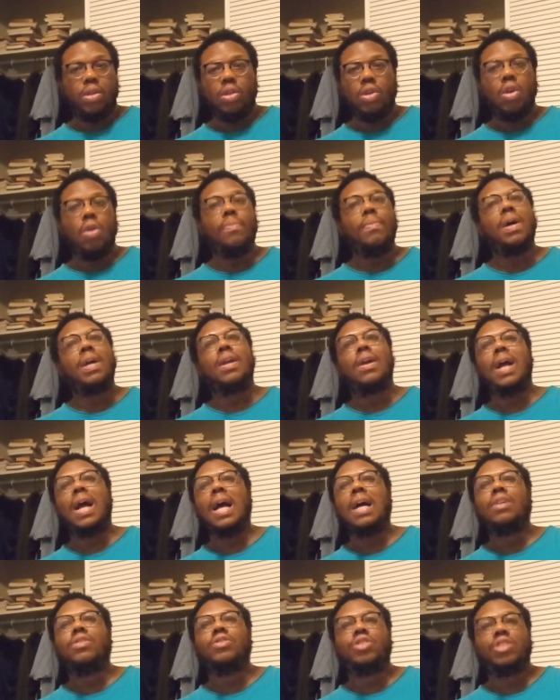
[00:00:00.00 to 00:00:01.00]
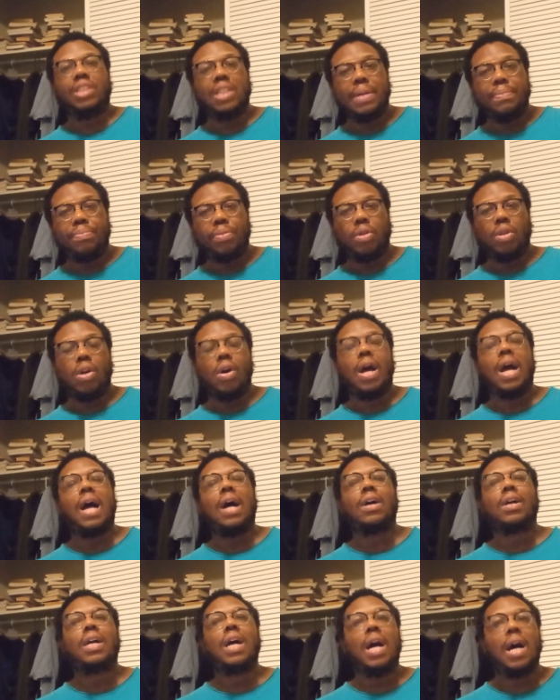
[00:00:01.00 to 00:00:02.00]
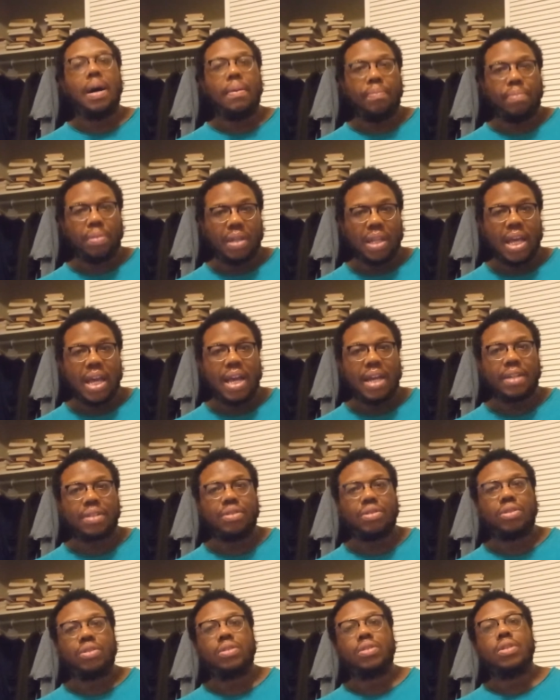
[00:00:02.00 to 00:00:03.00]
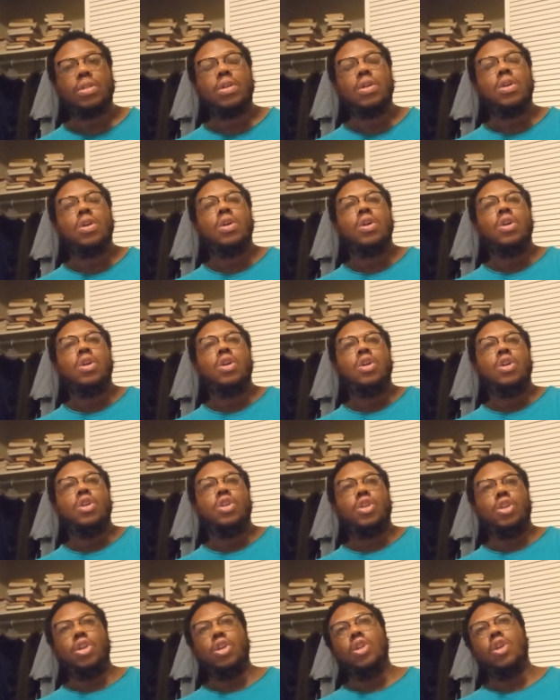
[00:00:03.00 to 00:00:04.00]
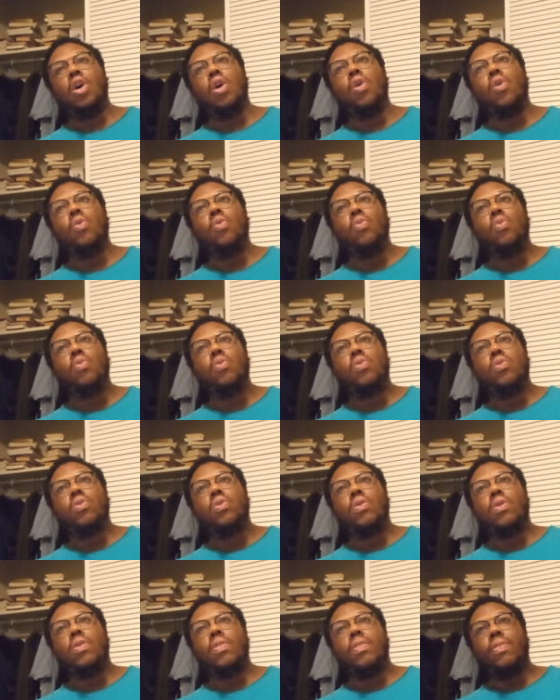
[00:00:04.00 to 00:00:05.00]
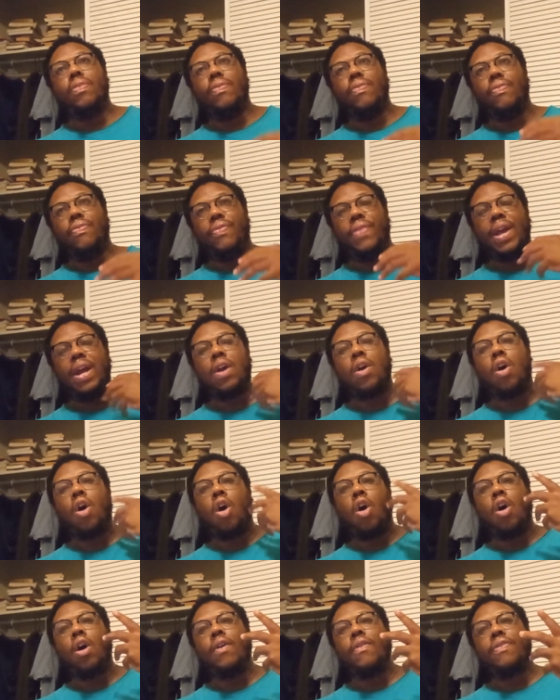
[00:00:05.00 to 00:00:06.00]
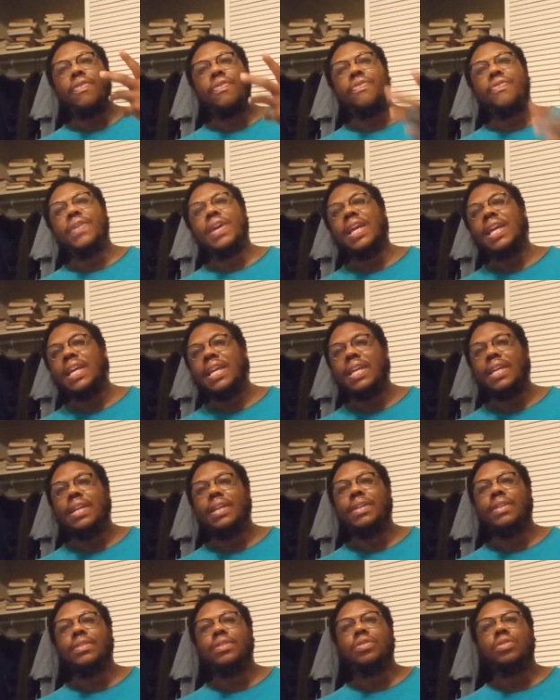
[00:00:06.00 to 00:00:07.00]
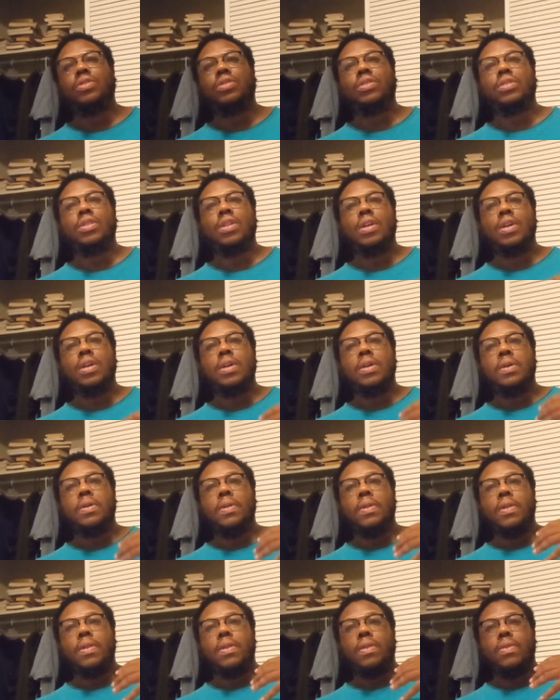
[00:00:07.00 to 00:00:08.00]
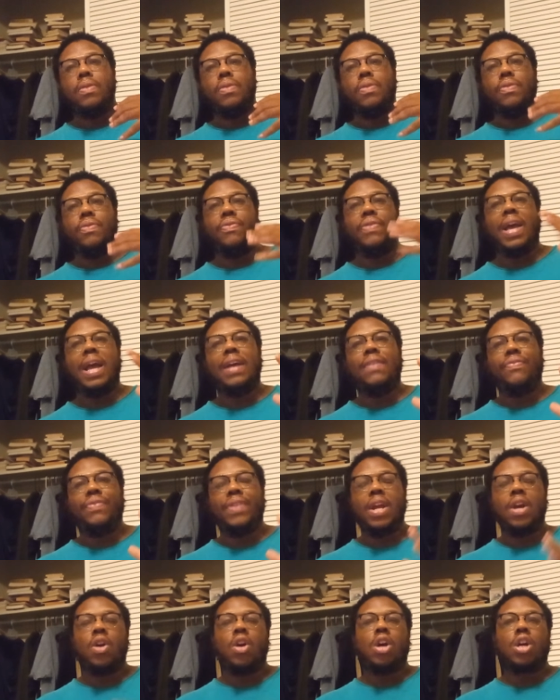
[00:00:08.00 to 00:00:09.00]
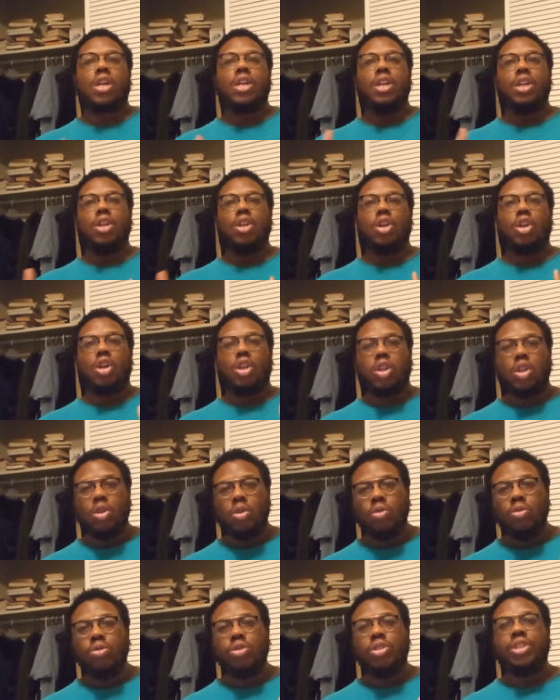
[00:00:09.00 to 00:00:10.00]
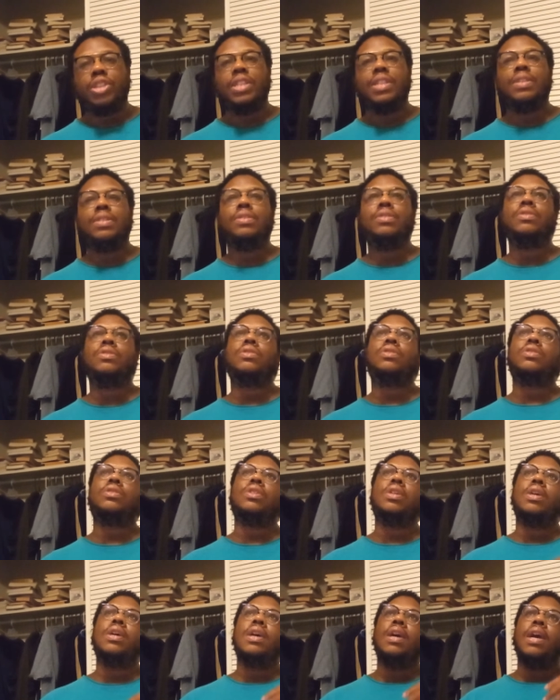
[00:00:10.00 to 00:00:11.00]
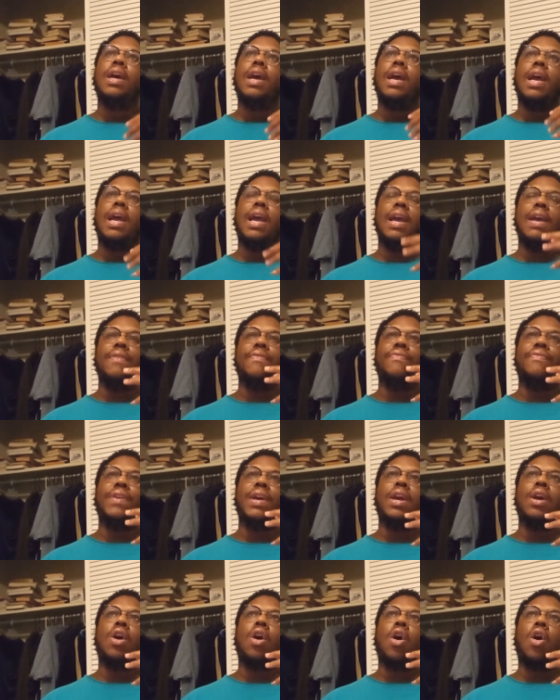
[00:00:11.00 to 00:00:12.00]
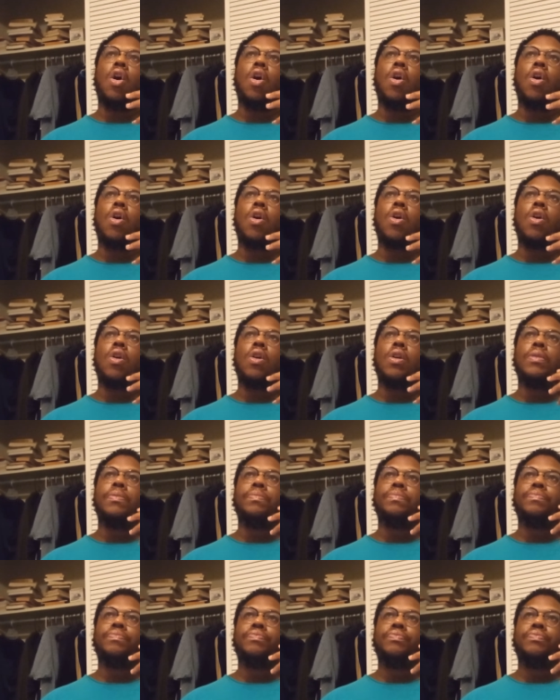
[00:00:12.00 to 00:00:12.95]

no matter how simple or how complex, you know, there are things that there are conclusions and there are